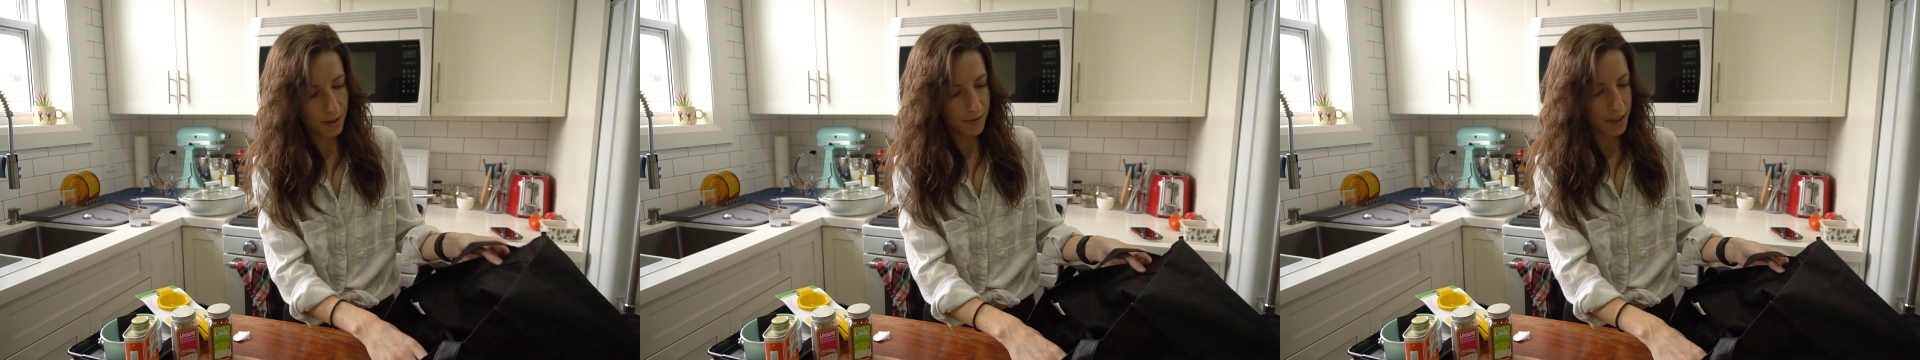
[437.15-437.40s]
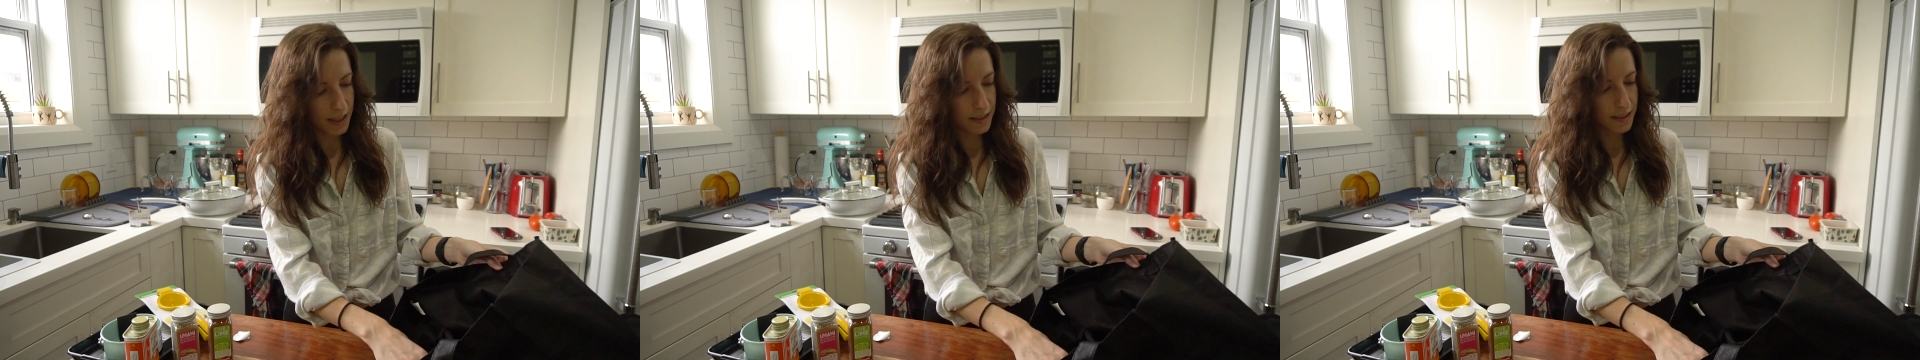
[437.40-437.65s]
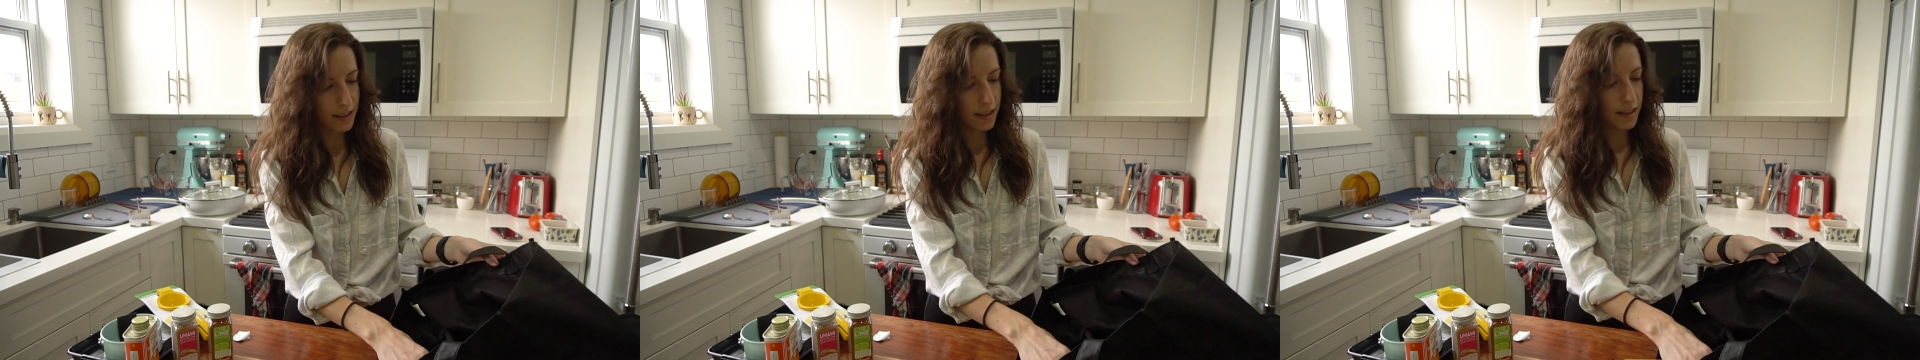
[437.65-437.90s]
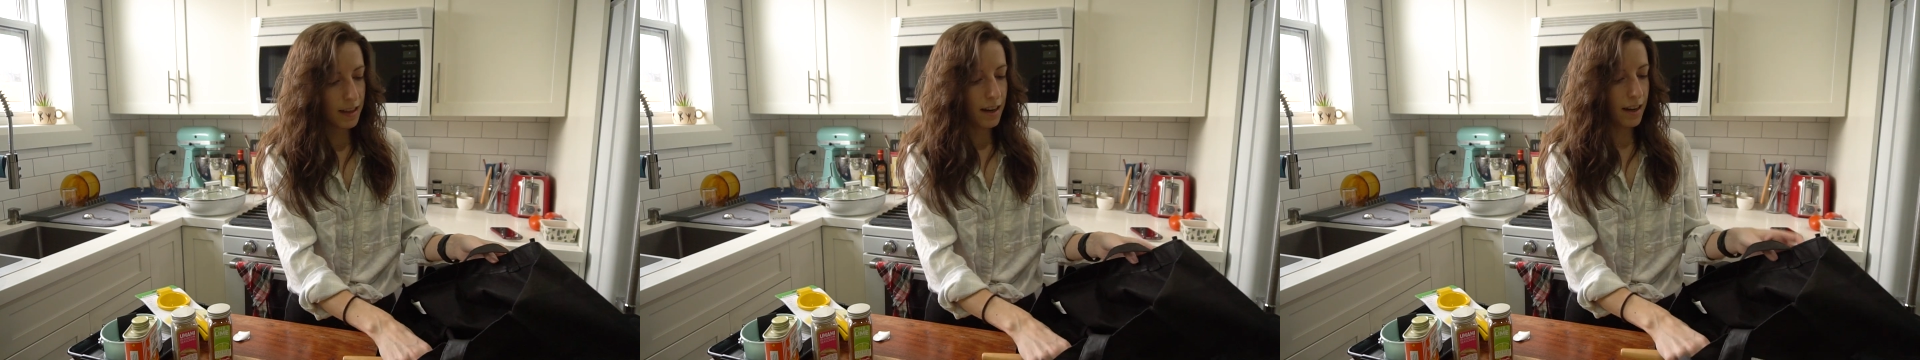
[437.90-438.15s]
finds.
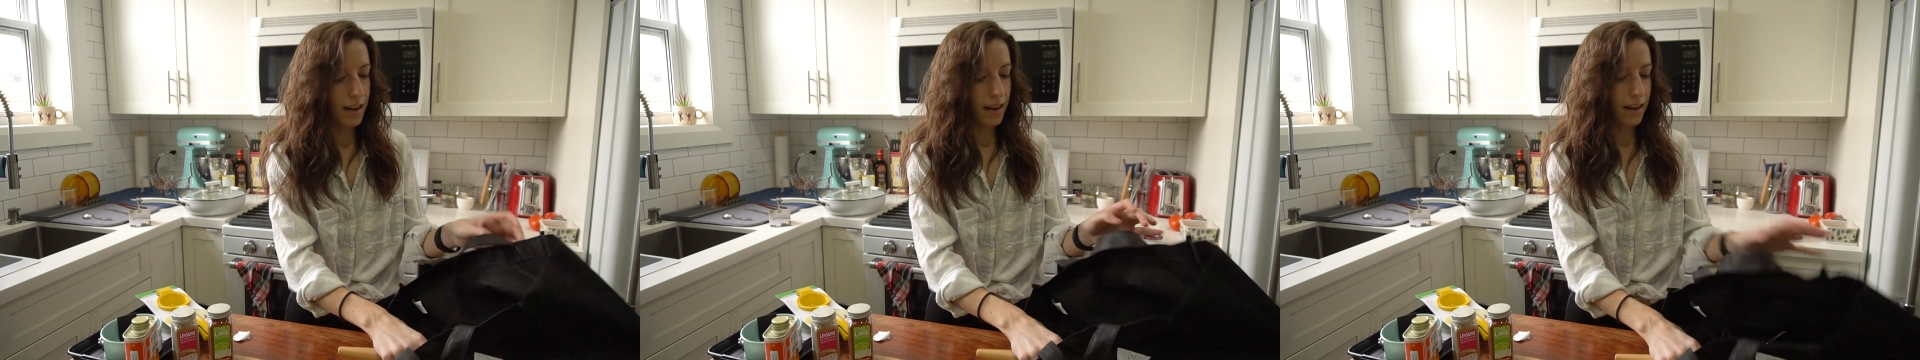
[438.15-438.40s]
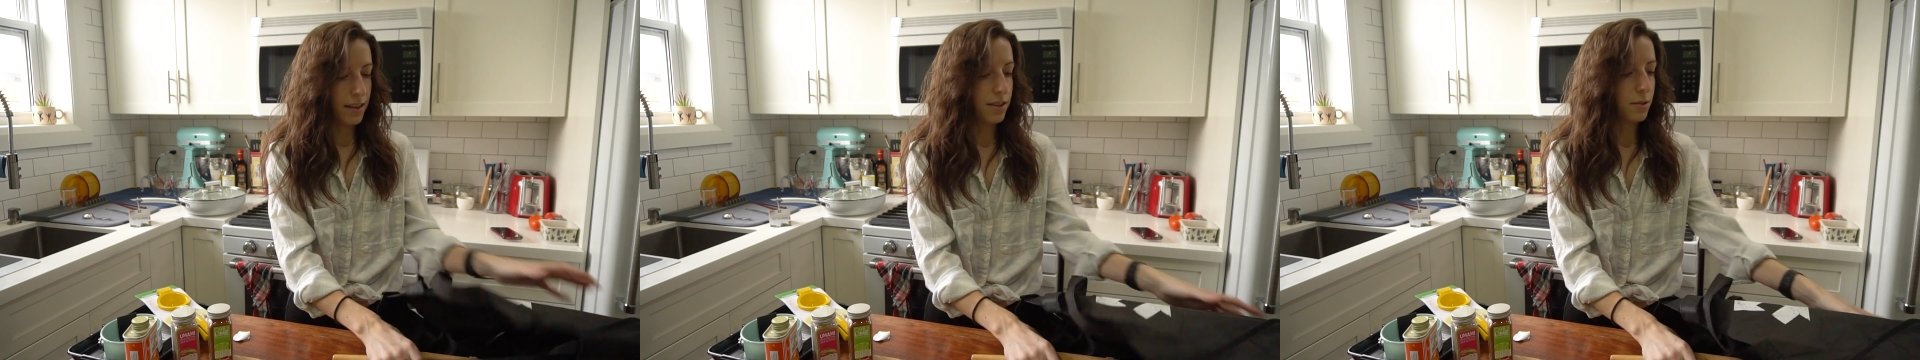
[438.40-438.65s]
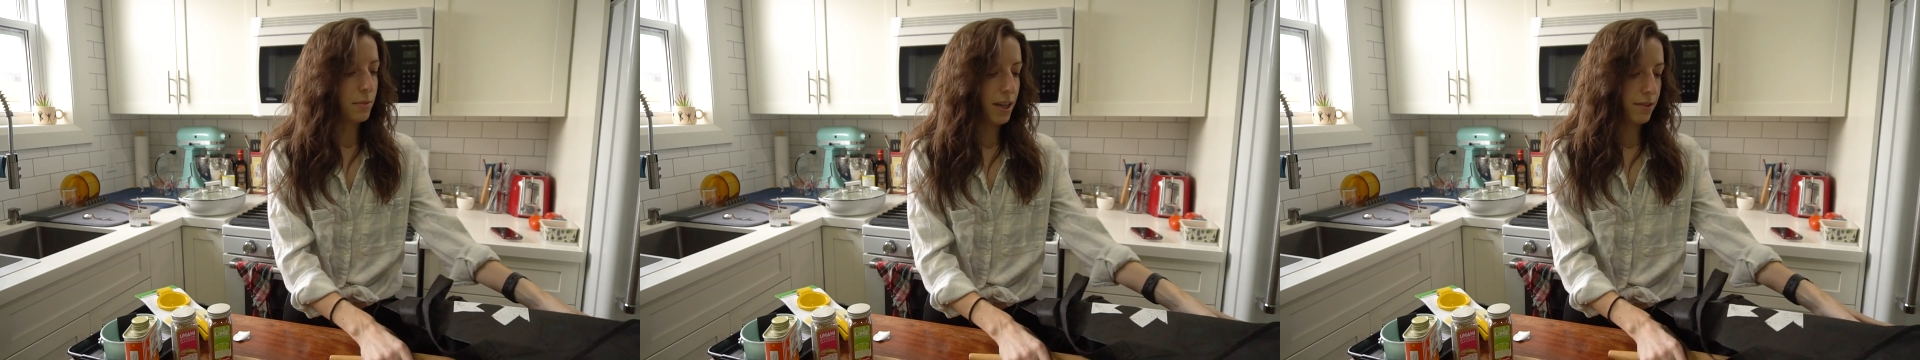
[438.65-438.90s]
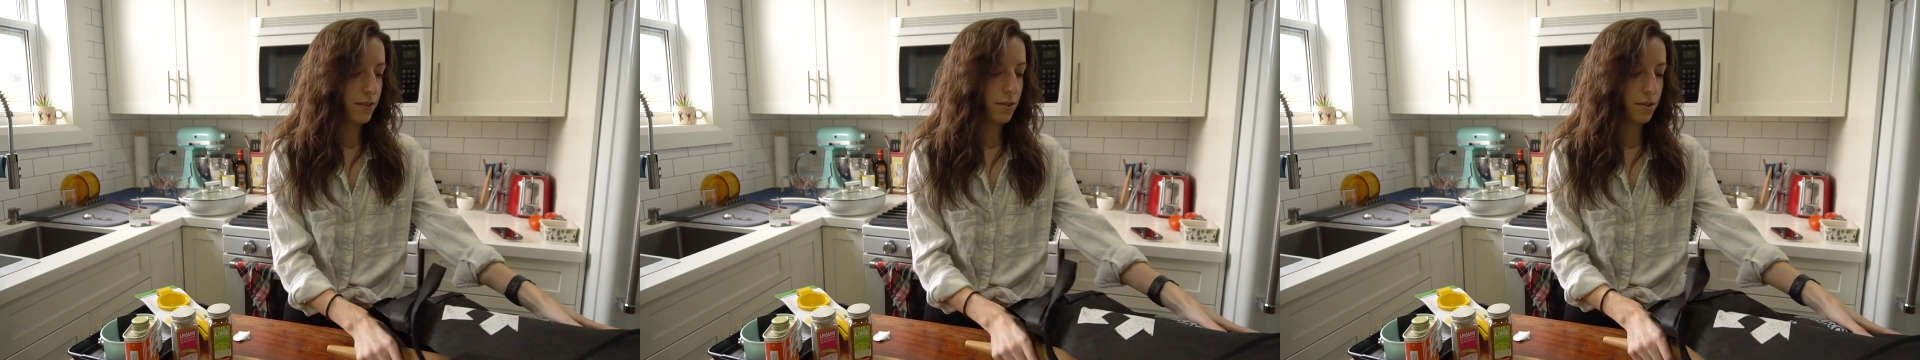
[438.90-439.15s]
You might
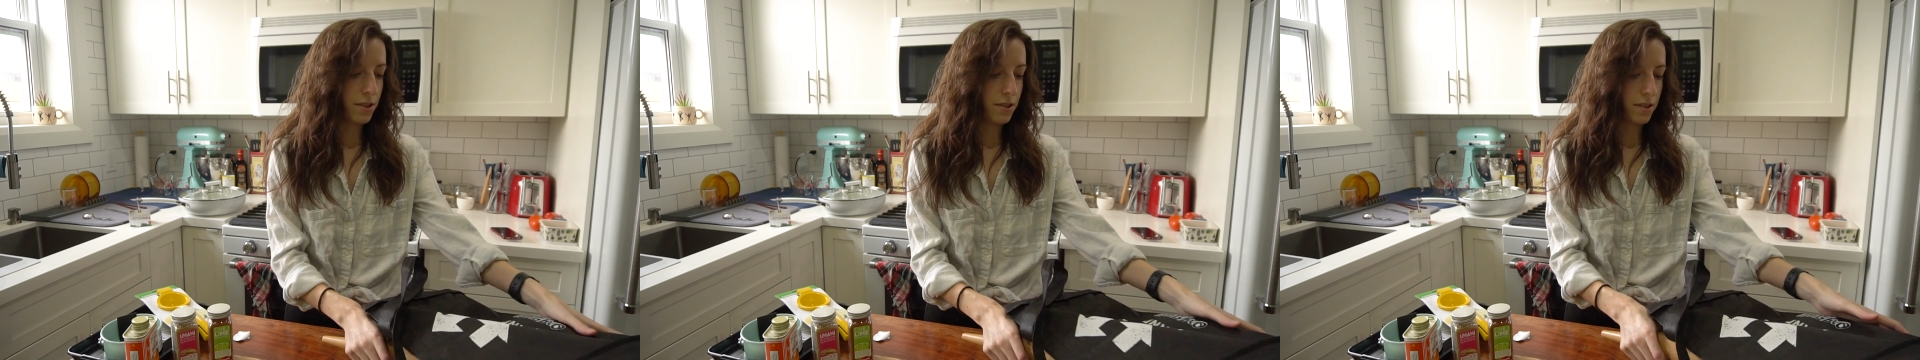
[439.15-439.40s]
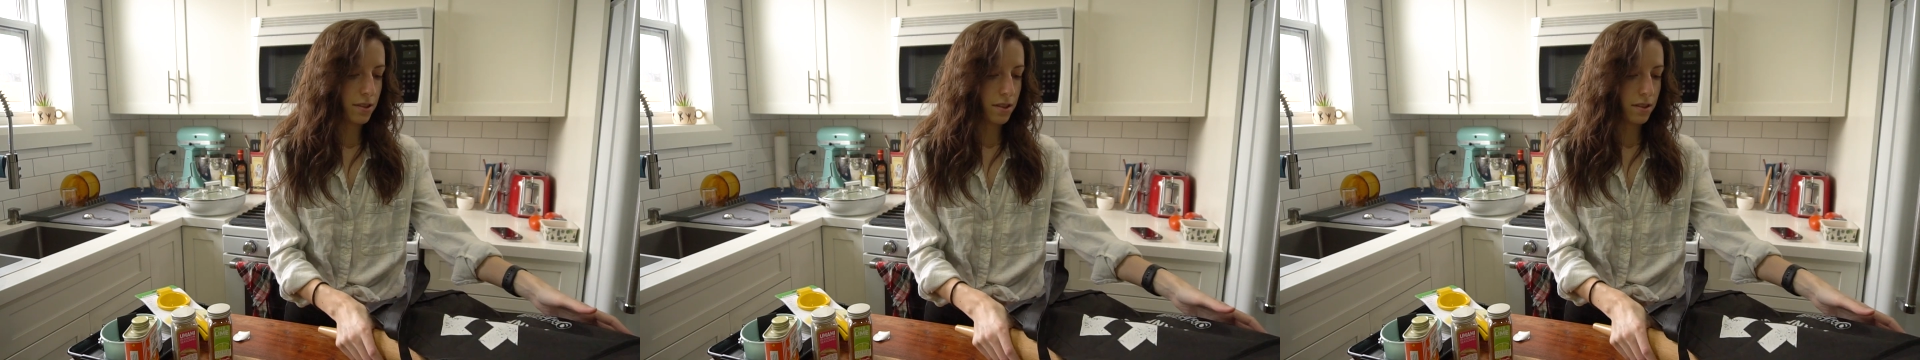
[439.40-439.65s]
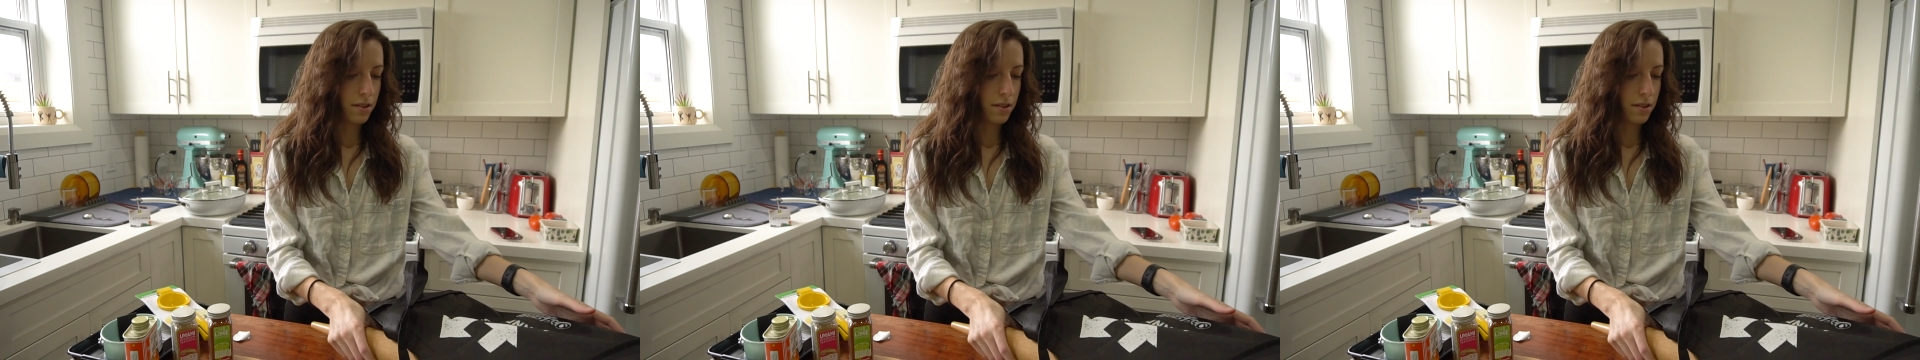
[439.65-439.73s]
have noticed